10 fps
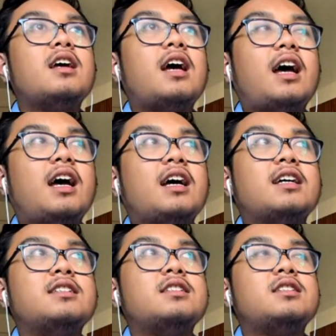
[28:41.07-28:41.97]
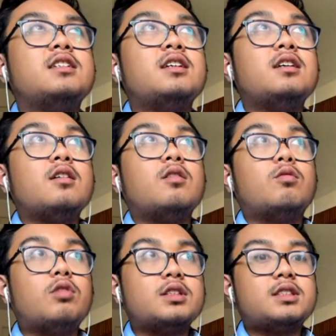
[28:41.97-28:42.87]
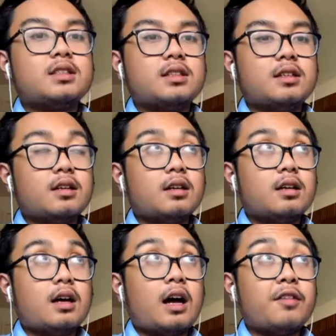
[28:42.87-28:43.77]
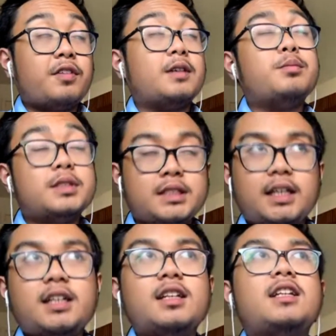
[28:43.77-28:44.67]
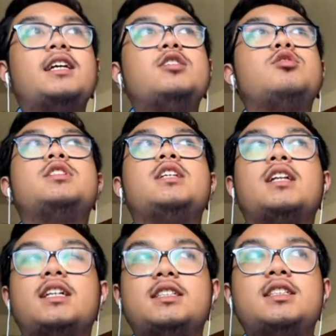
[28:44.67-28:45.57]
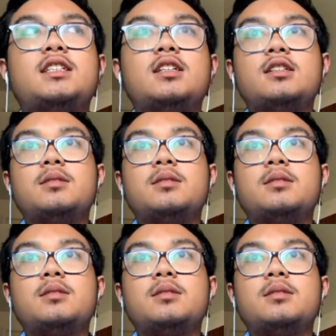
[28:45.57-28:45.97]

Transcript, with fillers: And what I find particularly interesting in existentialism